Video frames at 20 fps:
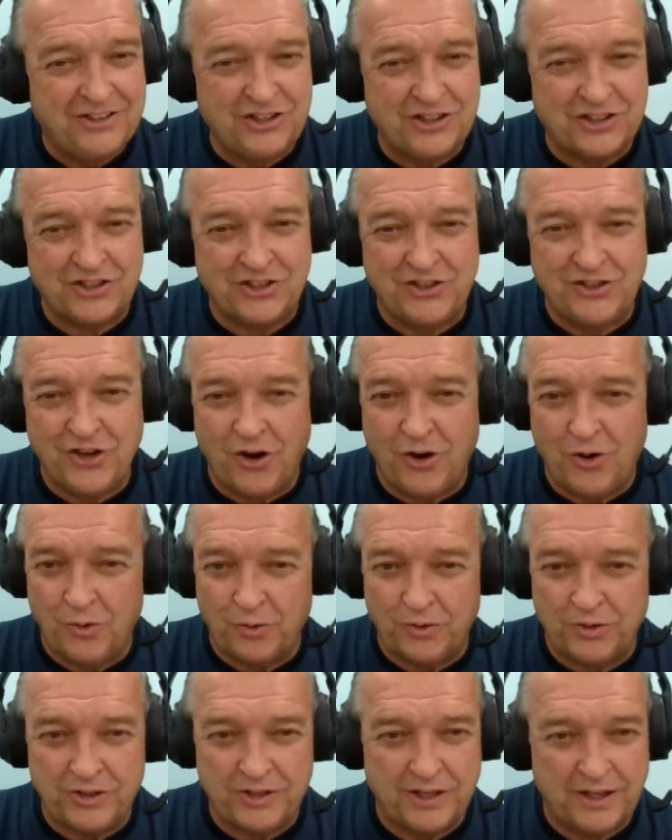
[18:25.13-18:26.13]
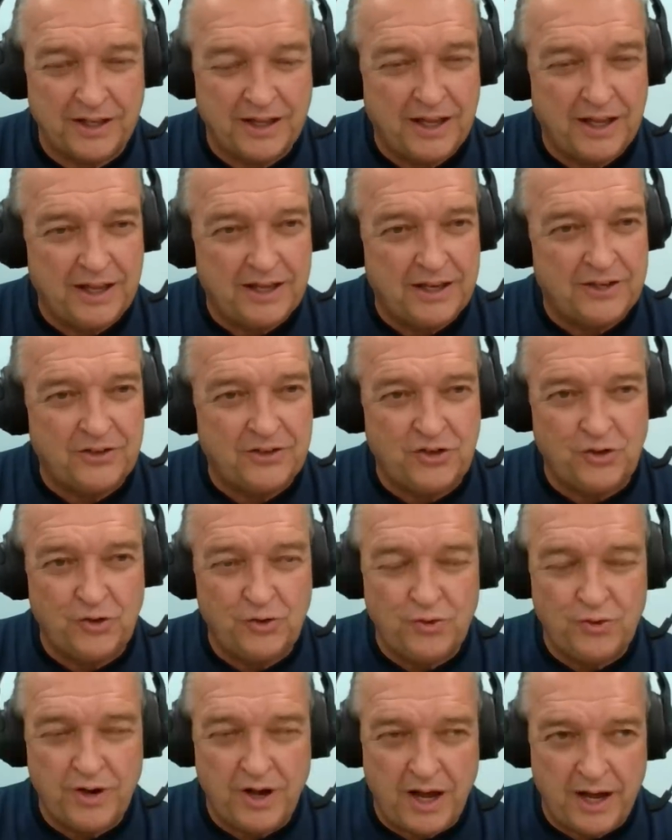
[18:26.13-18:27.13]
Just don't.
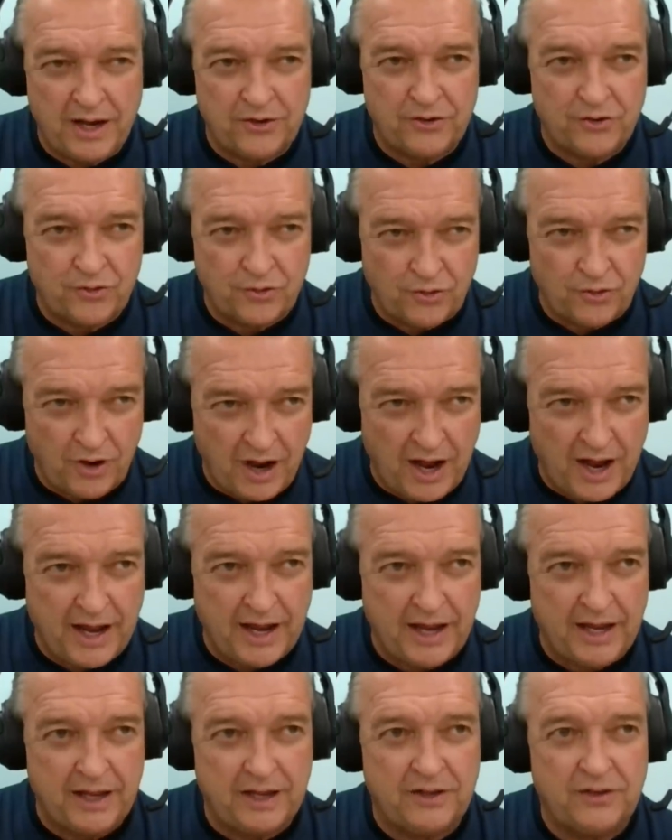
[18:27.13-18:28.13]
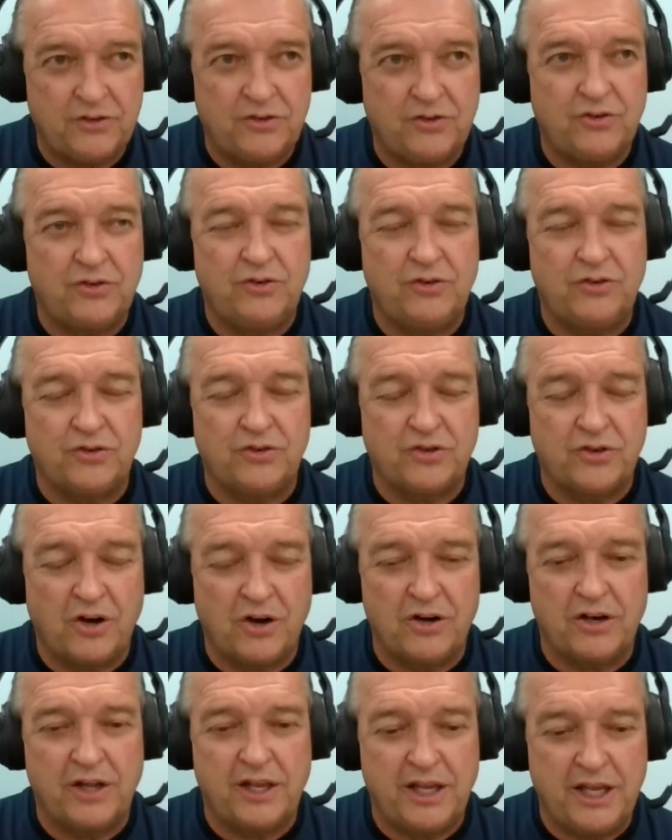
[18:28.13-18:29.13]
Do not try to
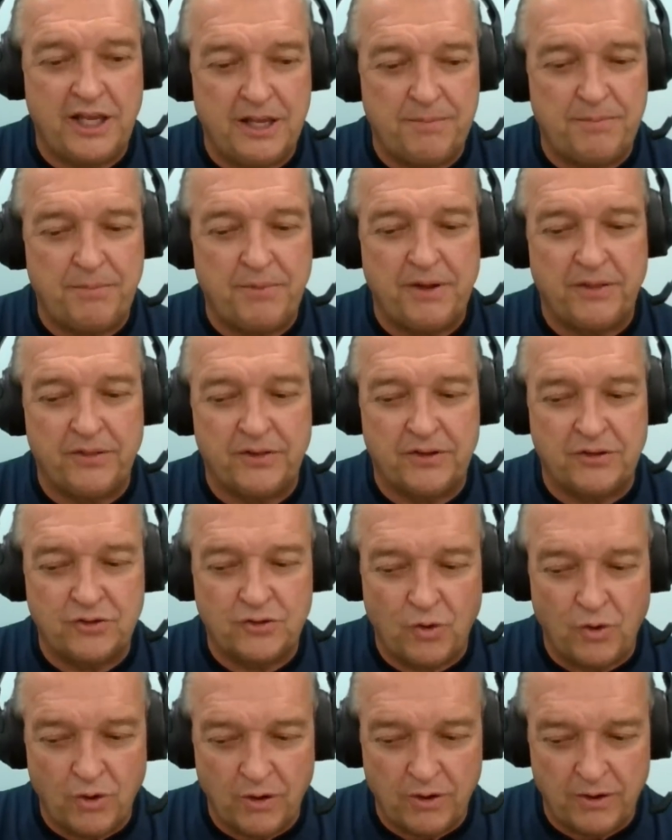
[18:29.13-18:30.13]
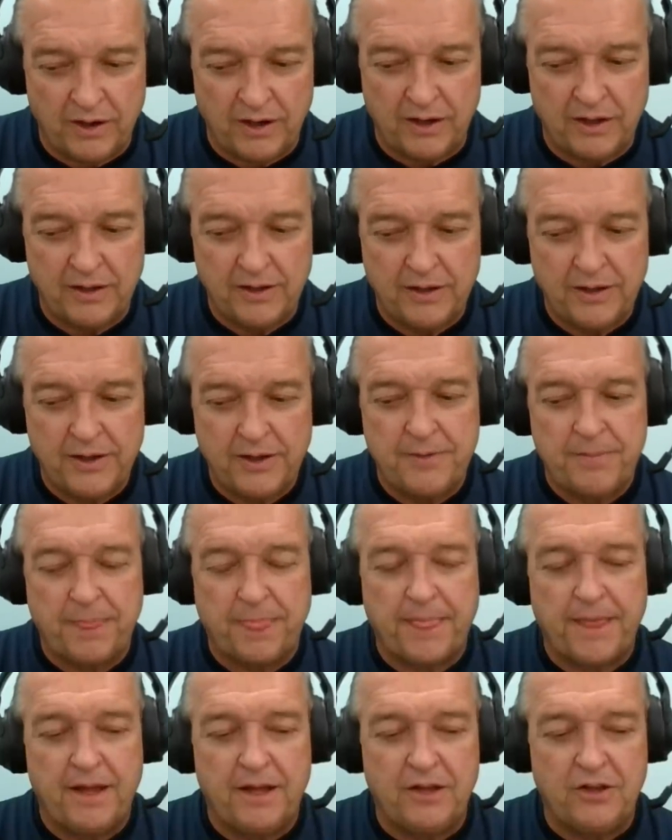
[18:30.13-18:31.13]
start keeping the Torah.
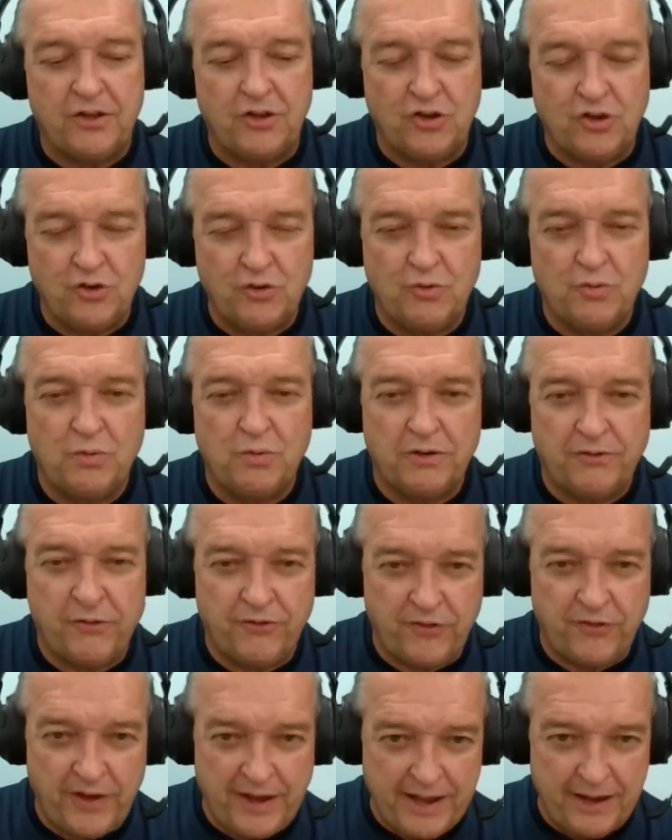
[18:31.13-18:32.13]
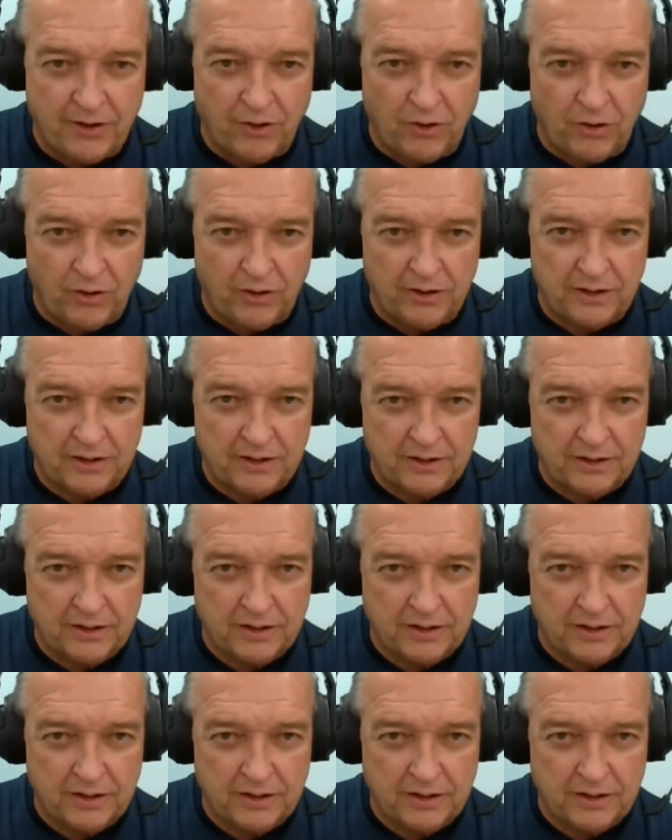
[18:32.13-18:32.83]
You will fail.